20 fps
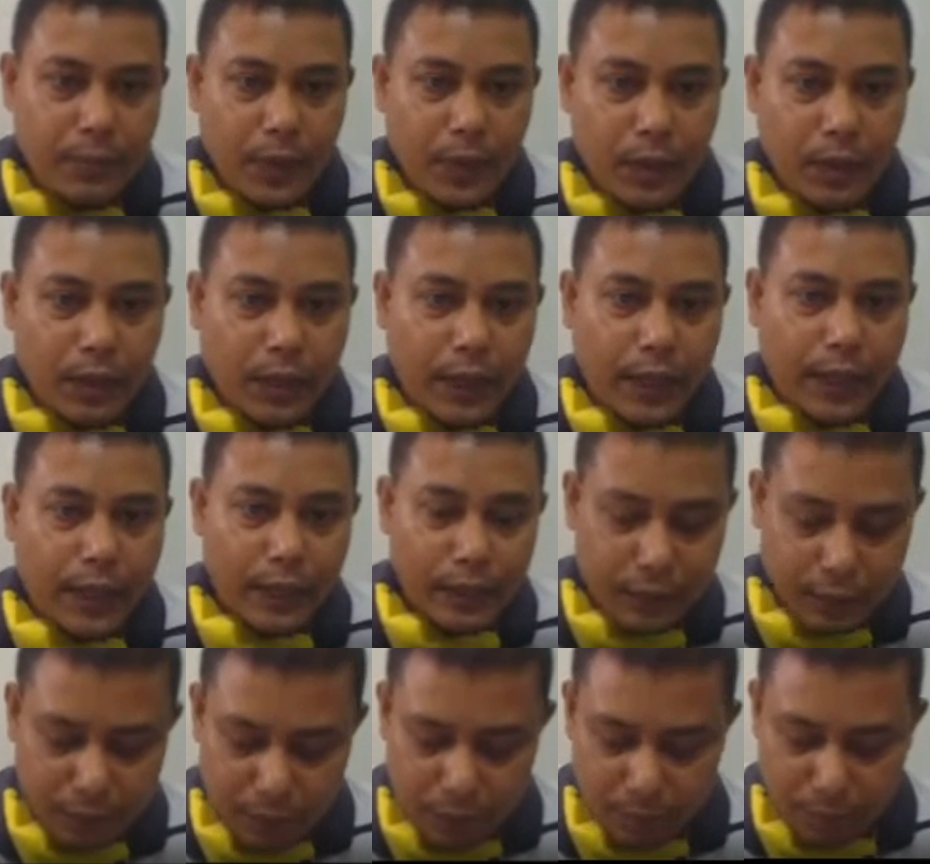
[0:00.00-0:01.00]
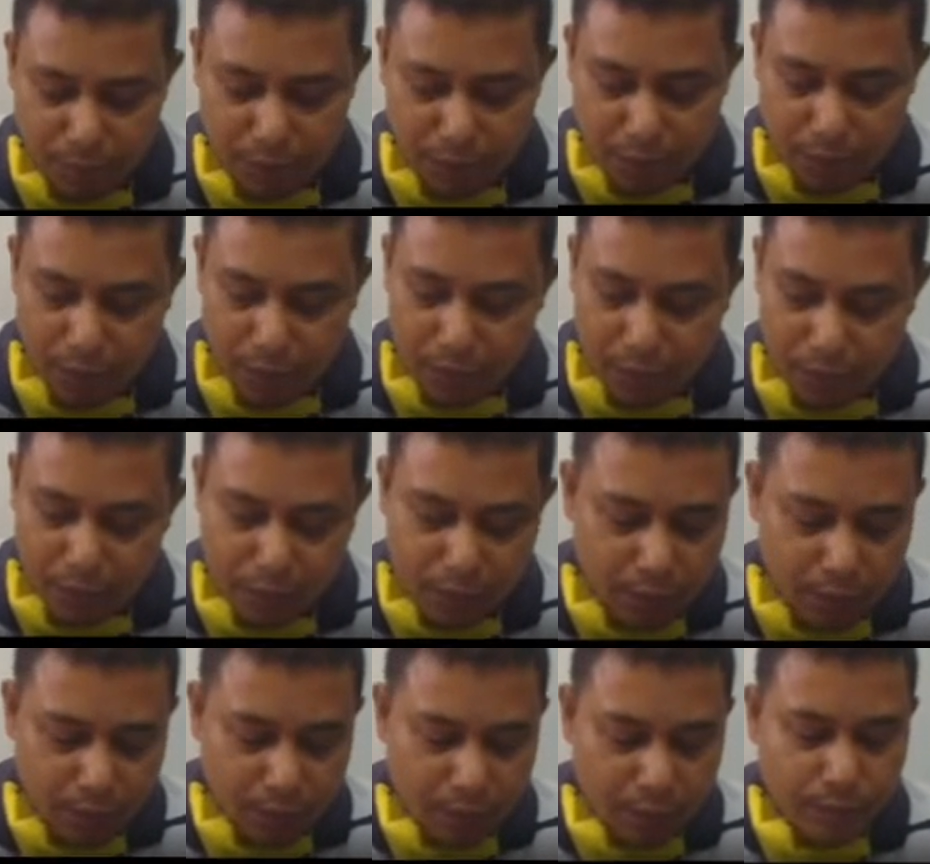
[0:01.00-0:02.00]
and similarly
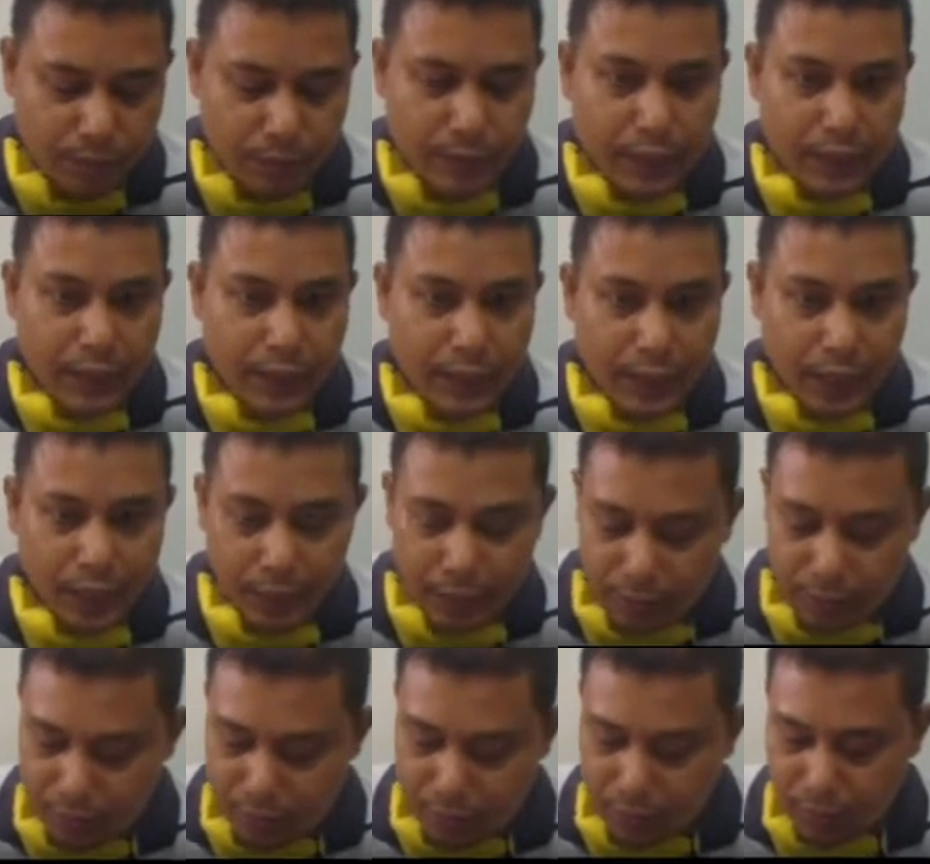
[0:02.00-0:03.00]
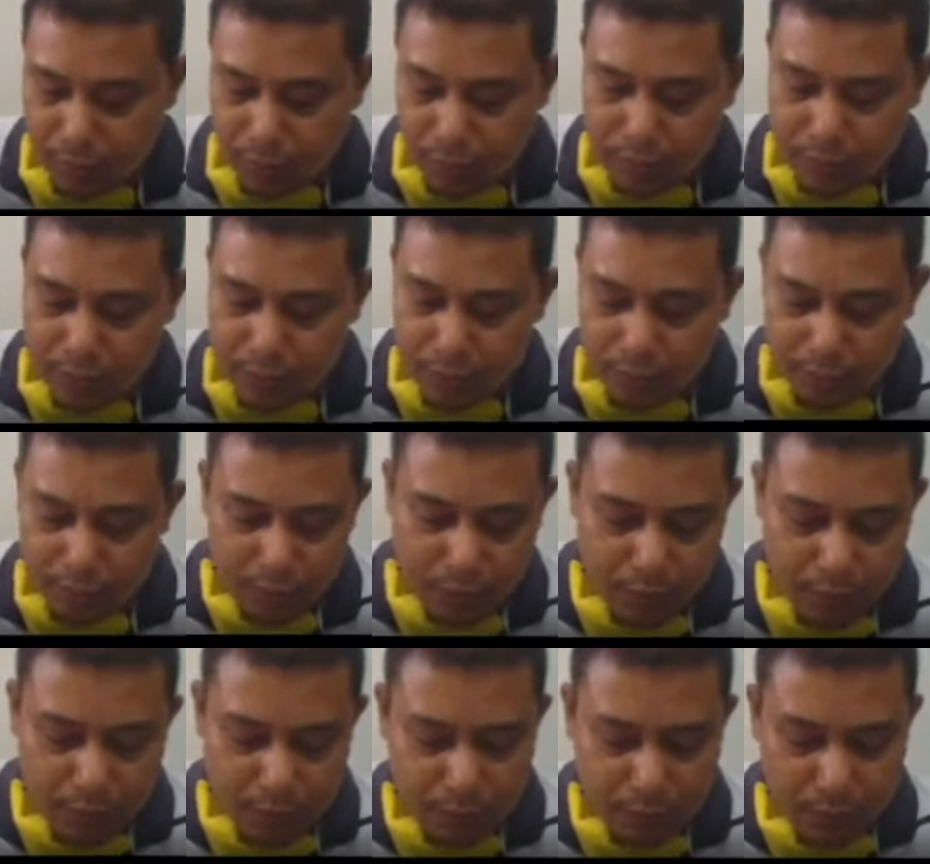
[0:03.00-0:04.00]
we can write
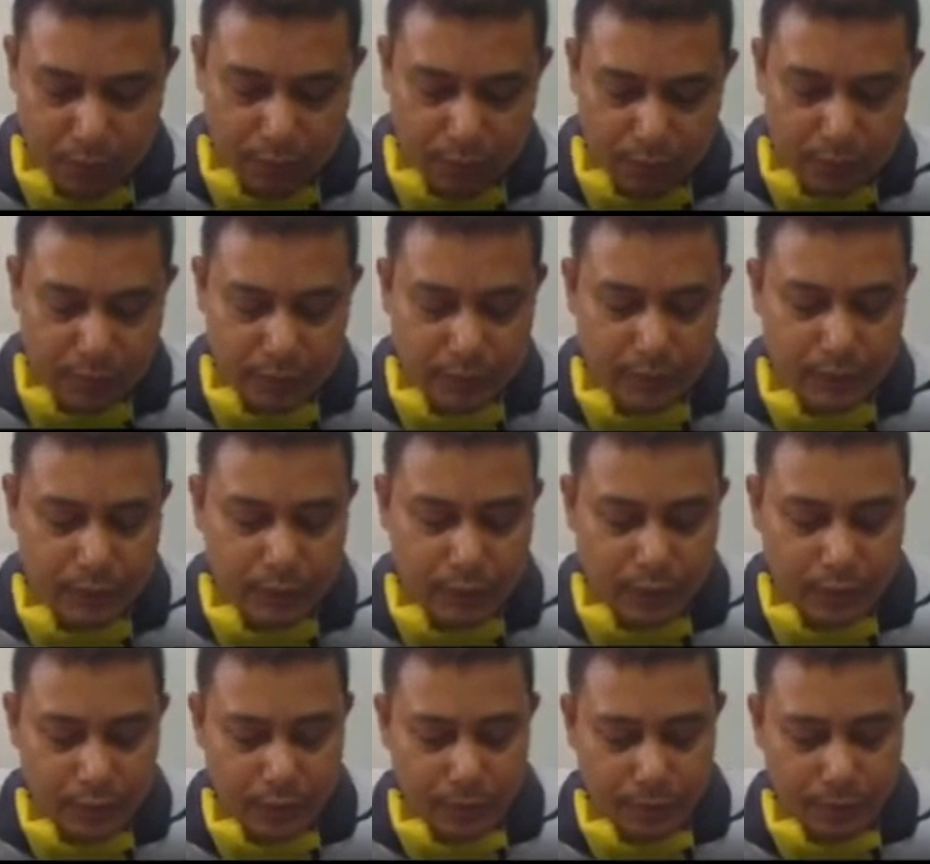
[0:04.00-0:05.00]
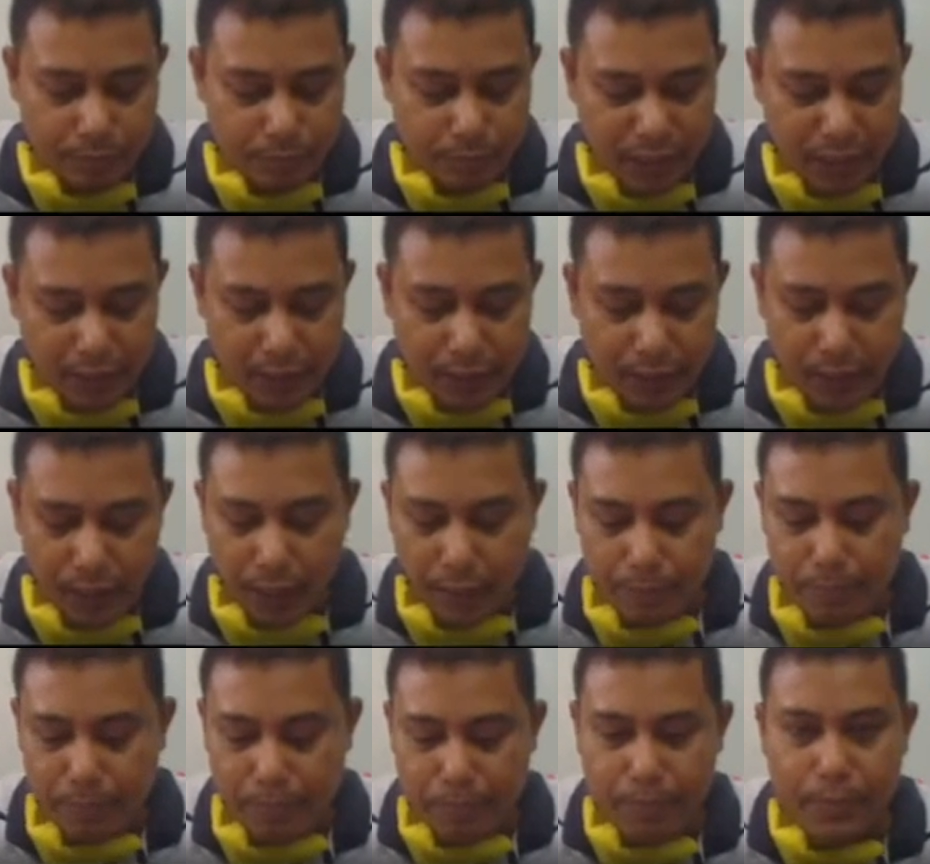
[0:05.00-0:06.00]
/big
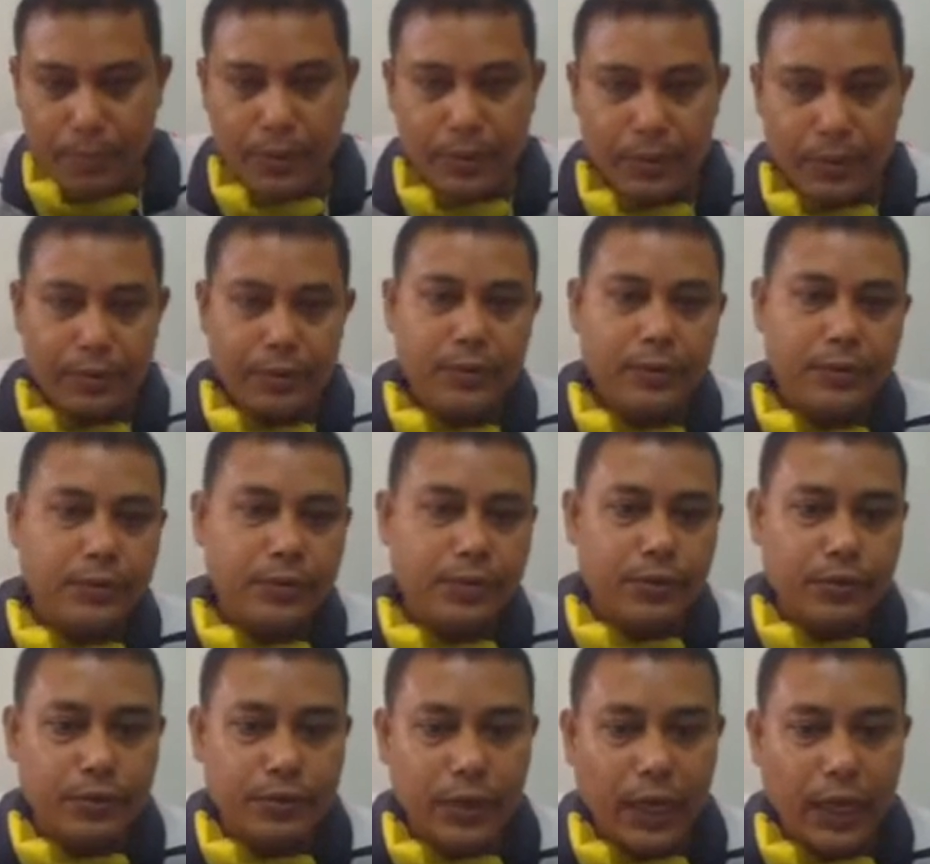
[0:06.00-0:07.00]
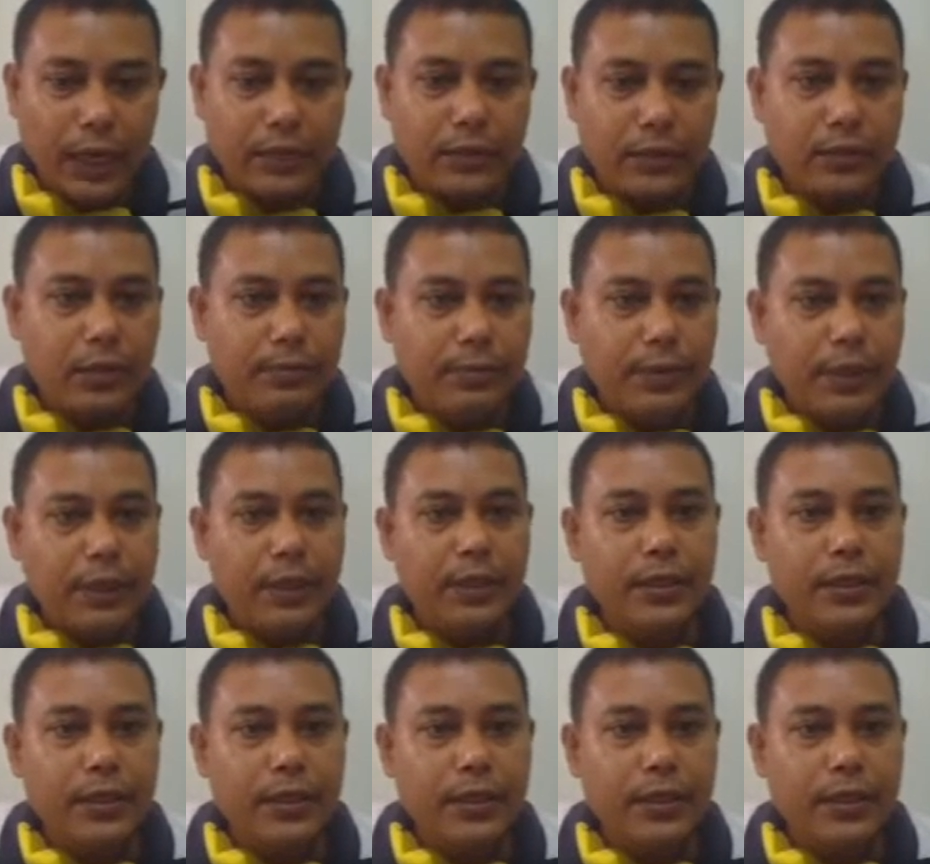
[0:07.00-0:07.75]
cup. So size will be